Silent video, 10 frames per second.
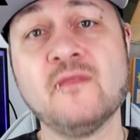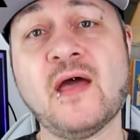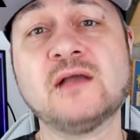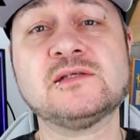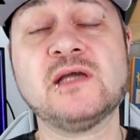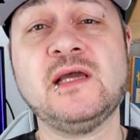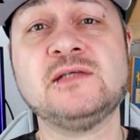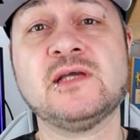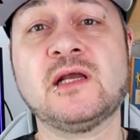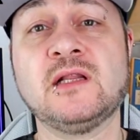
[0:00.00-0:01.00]
Thanks to
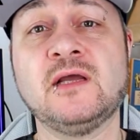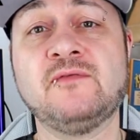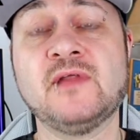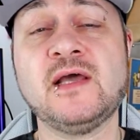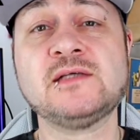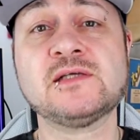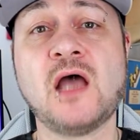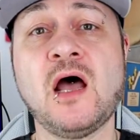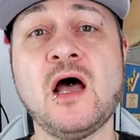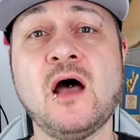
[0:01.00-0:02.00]
ecigclick for this.
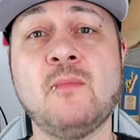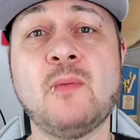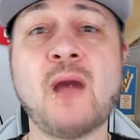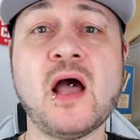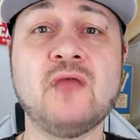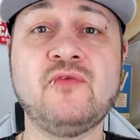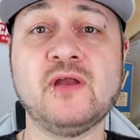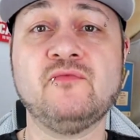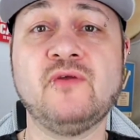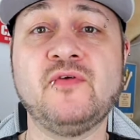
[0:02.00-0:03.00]
My
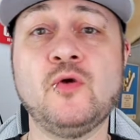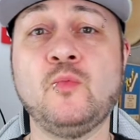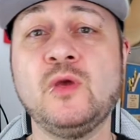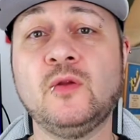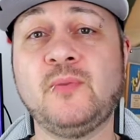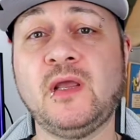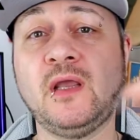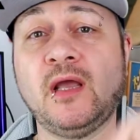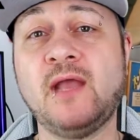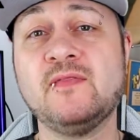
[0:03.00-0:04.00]
written review will
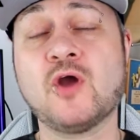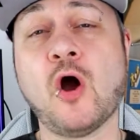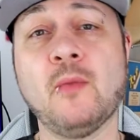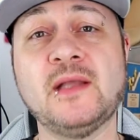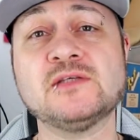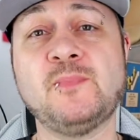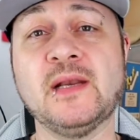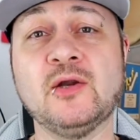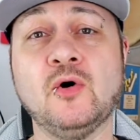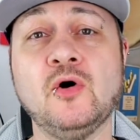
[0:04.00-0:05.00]
be in the comments
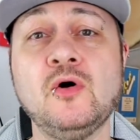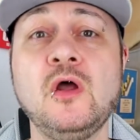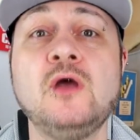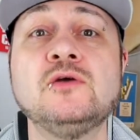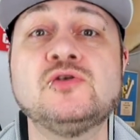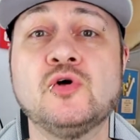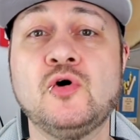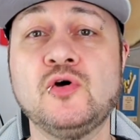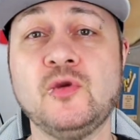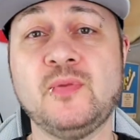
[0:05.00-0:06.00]
below,
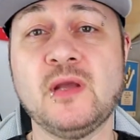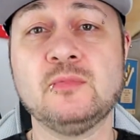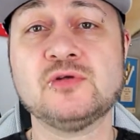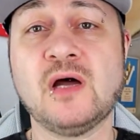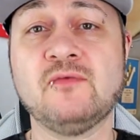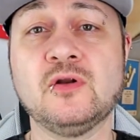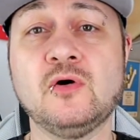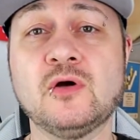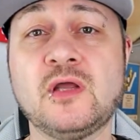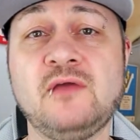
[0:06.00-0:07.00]
so you'll be able to have a
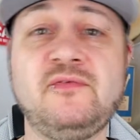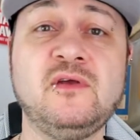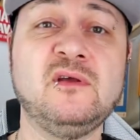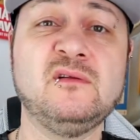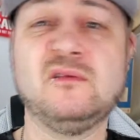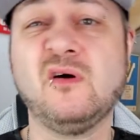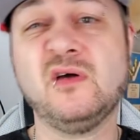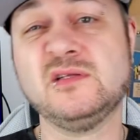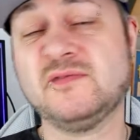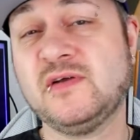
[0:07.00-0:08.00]
look. If you're
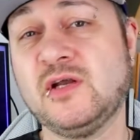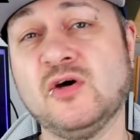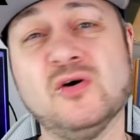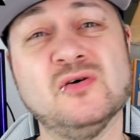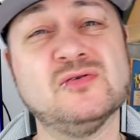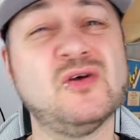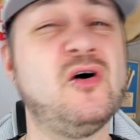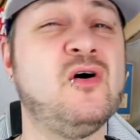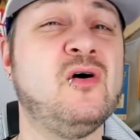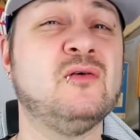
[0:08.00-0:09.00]
not into videos
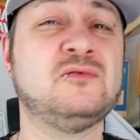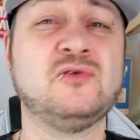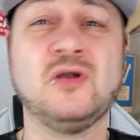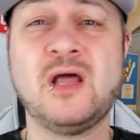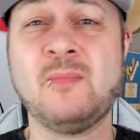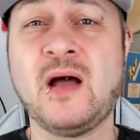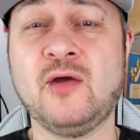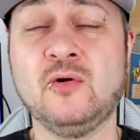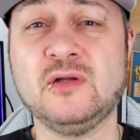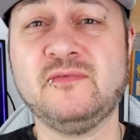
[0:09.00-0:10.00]
or don't like my
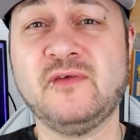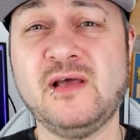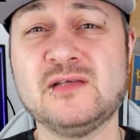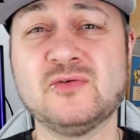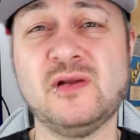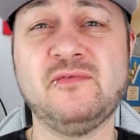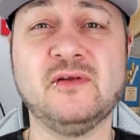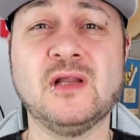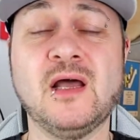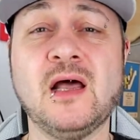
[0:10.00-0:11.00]
ugly face or
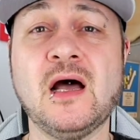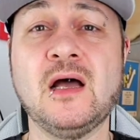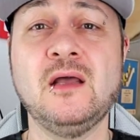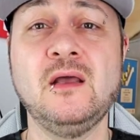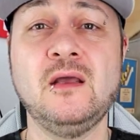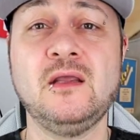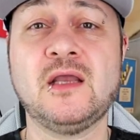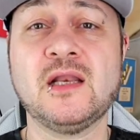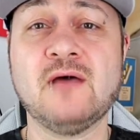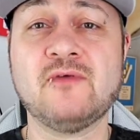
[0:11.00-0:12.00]
anything like that, you
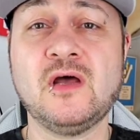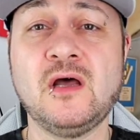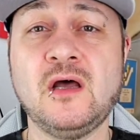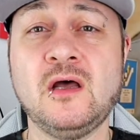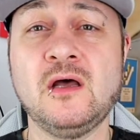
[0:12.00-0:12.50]
can have a